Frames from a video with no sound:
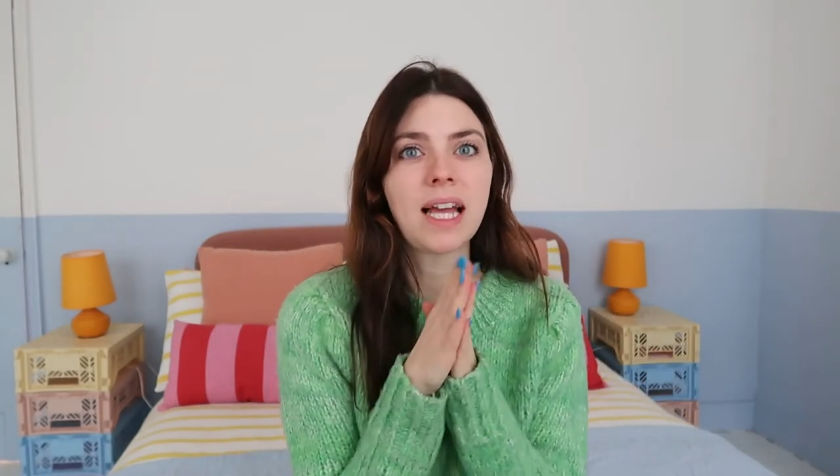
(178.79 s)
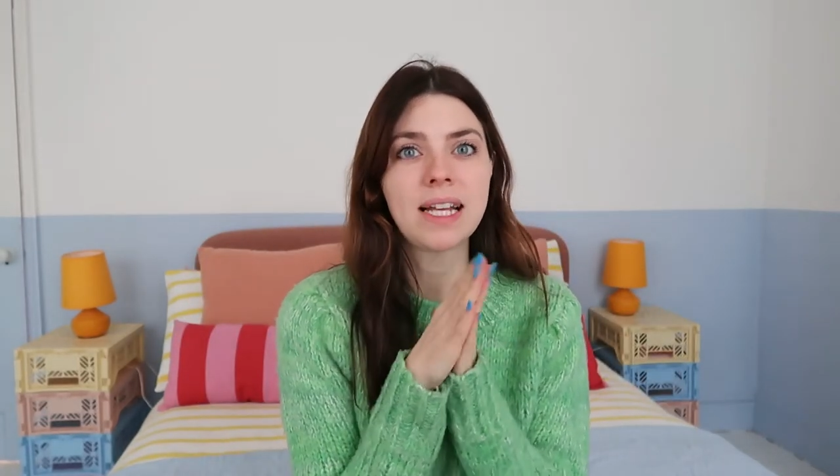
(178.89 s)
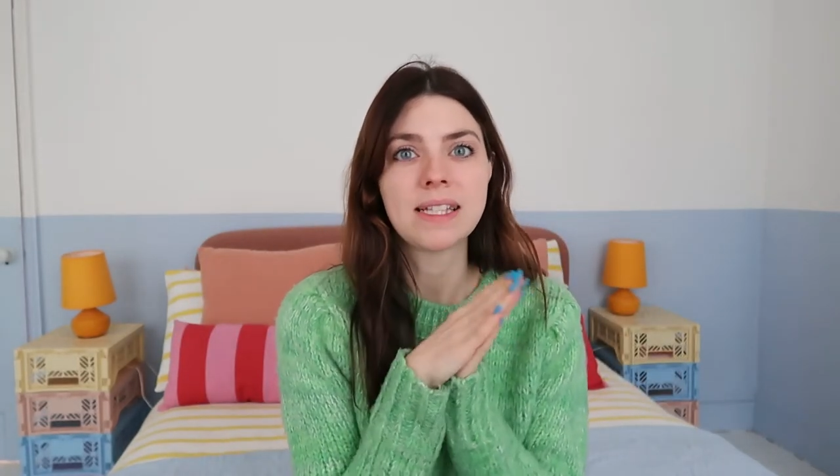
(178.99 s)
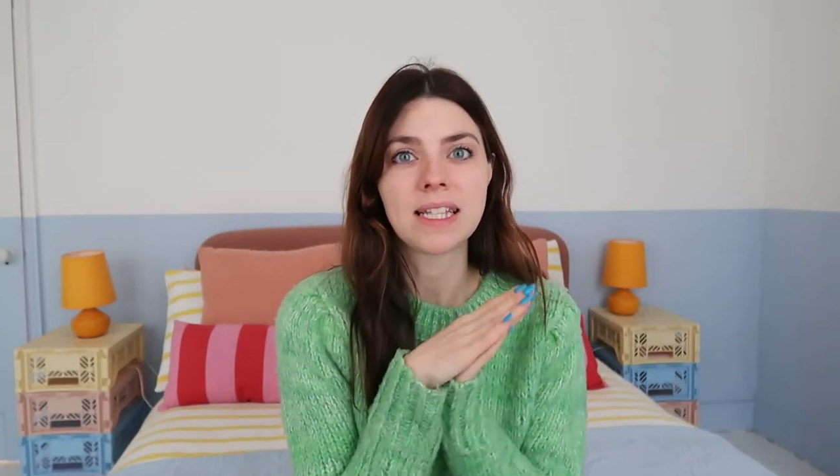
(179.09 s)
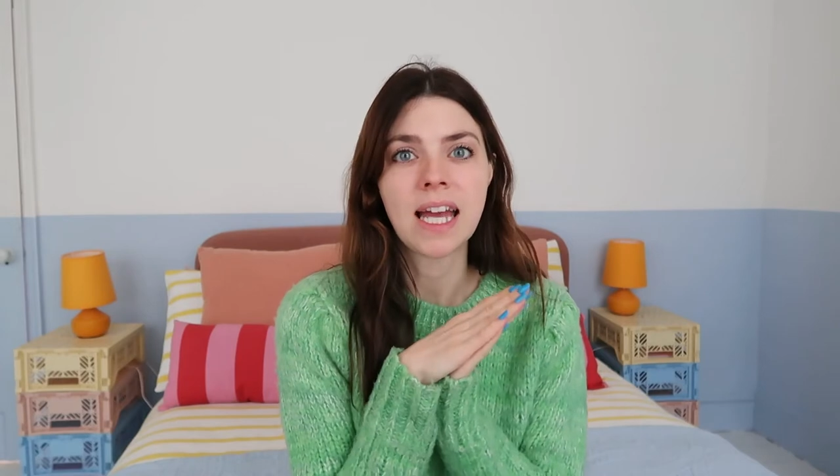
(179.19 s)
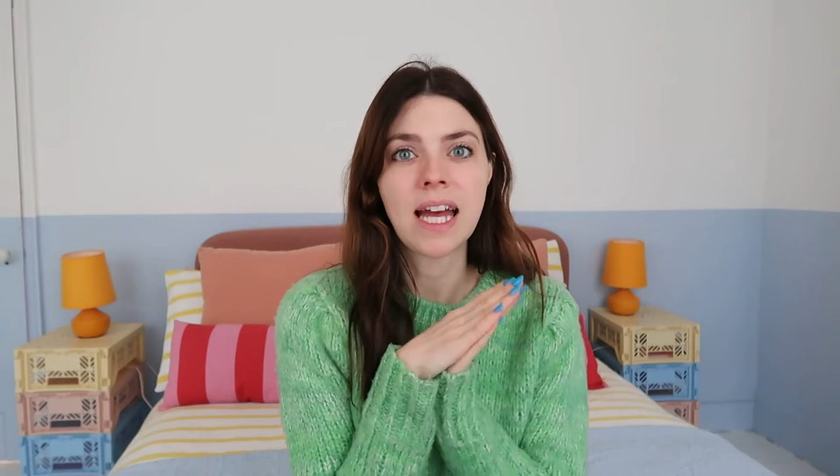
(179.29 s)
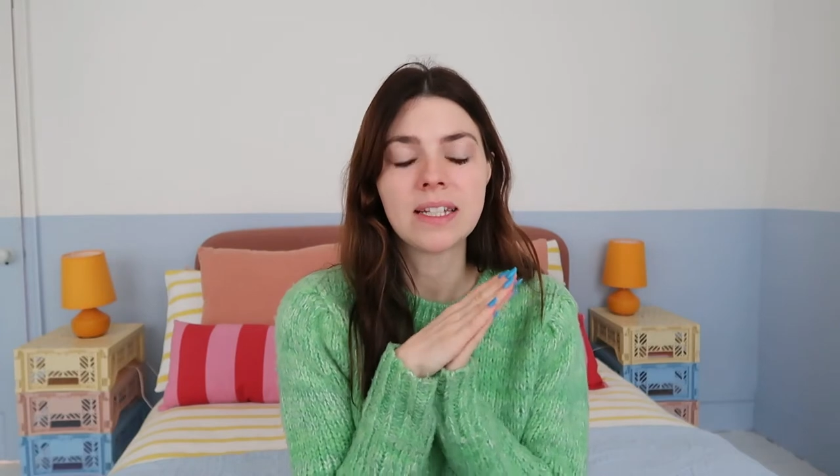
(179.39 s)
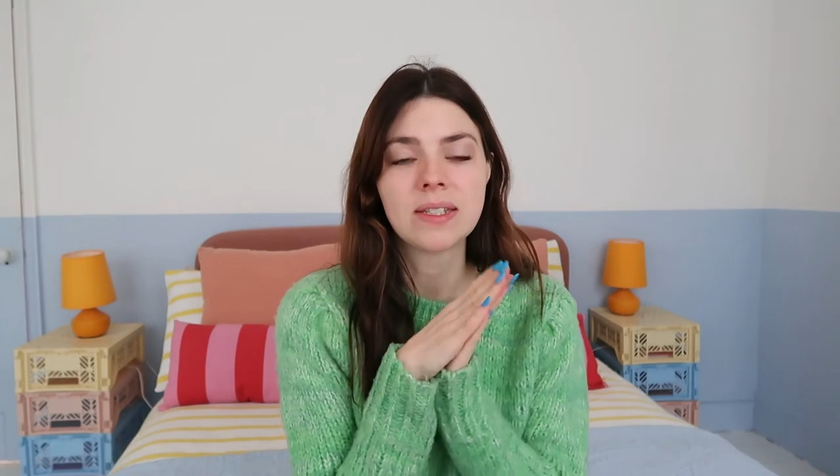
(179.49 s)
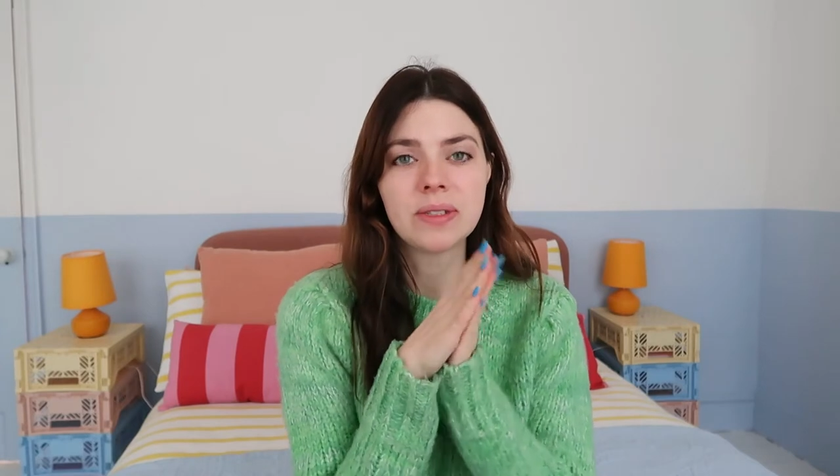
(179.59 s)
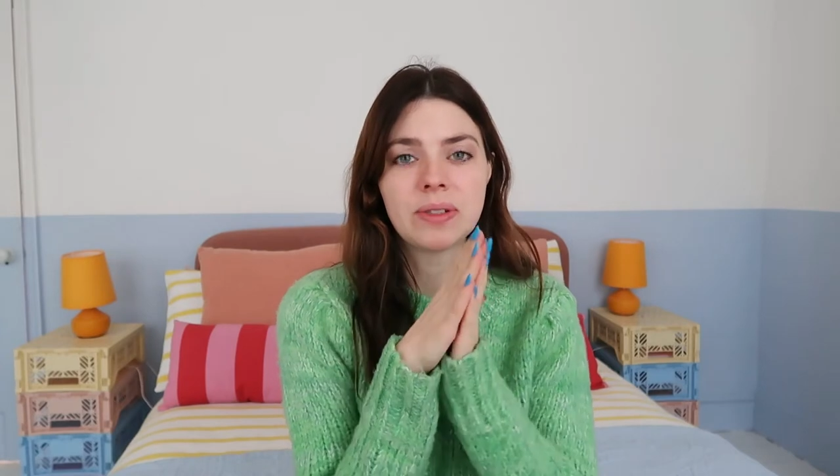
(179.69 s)
lighting
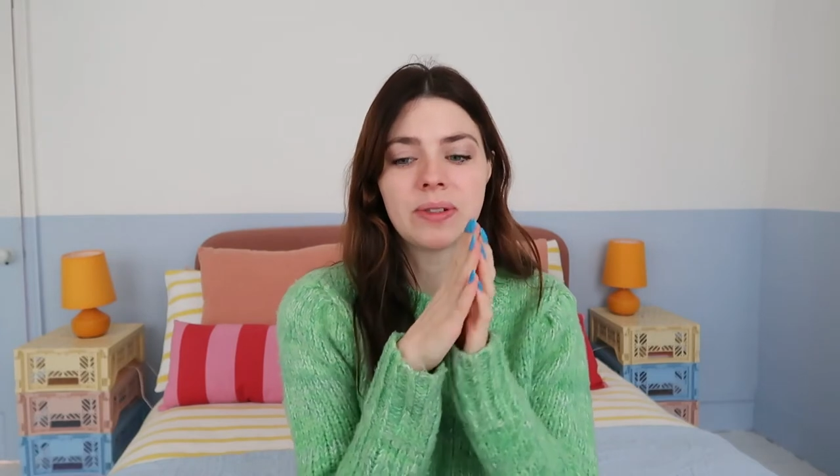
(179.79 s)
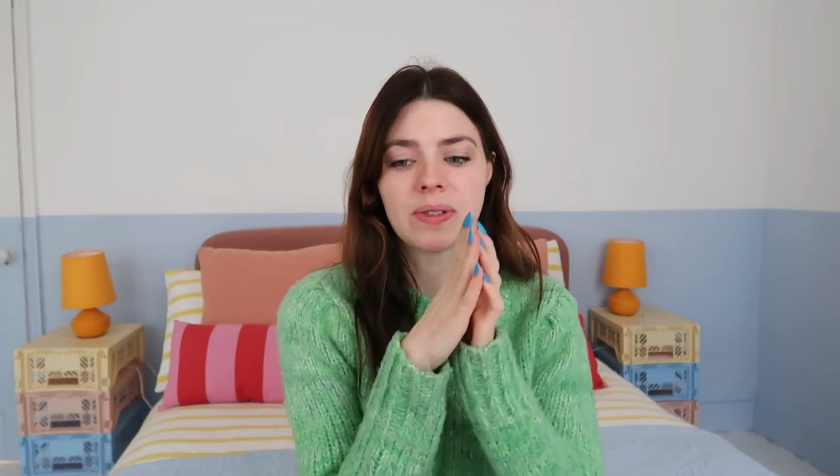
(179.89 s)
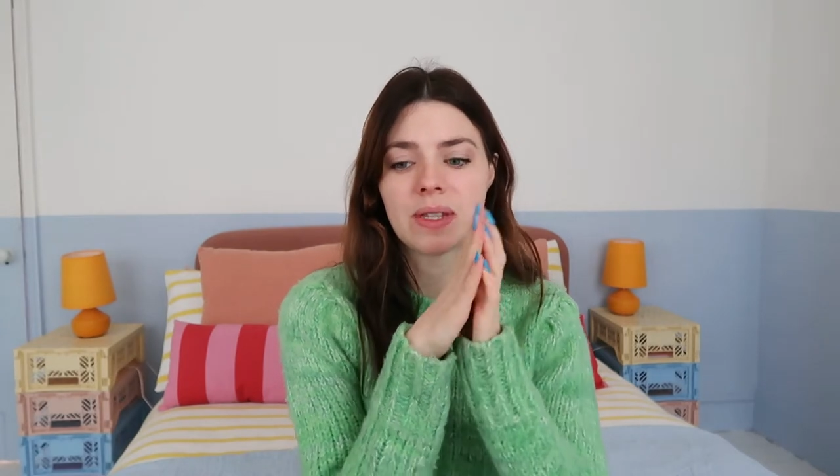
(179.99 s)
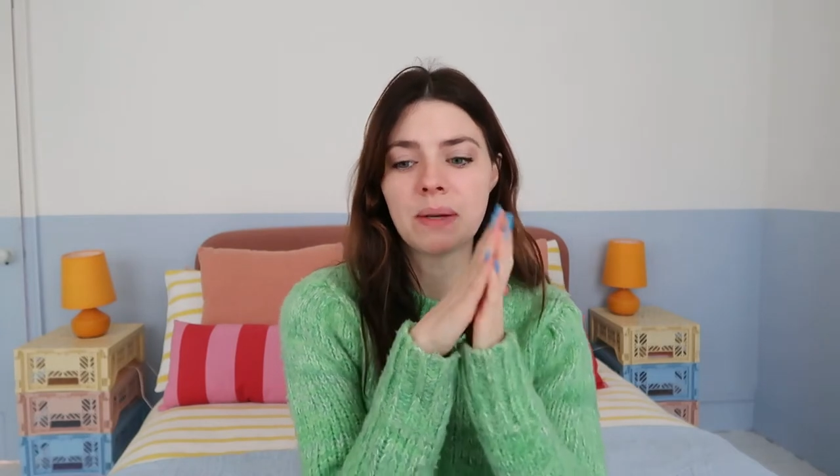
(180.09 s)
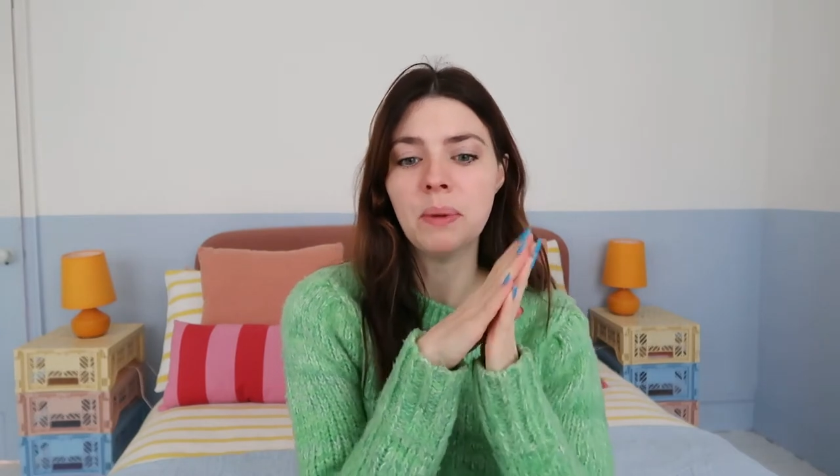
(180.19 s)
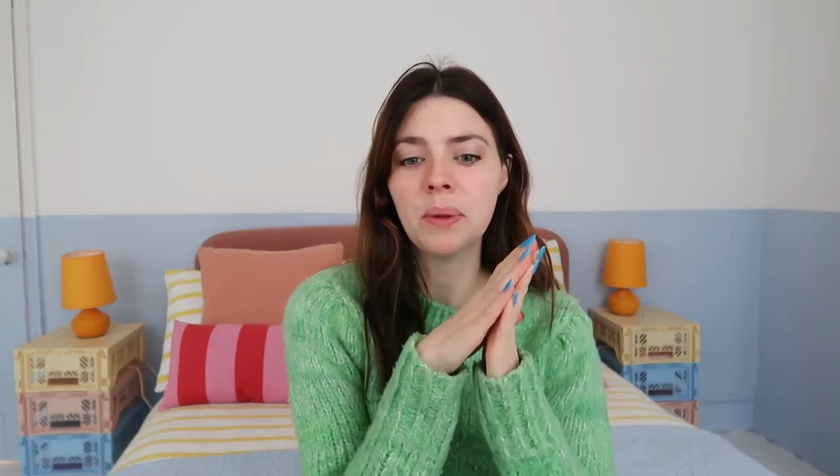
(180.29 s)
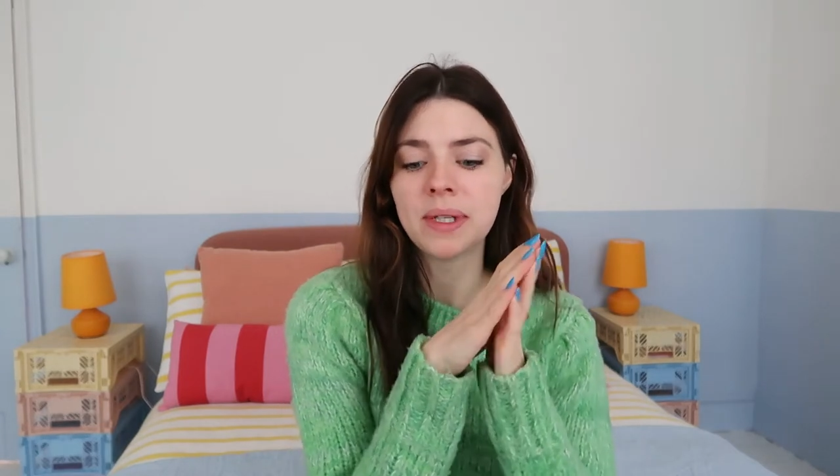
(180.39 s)
candles. I